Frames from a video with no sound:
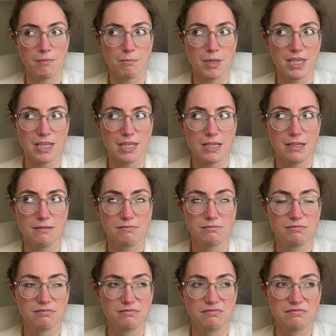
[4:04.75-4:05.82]
me
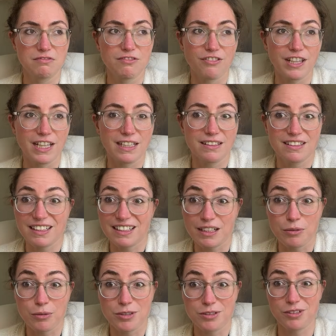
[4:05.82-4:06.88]
thing that
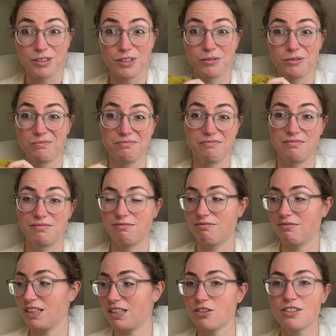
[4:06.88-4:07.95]
I want to know.
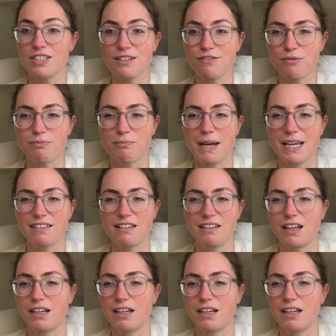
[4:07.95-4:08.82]
It doesn't even matter.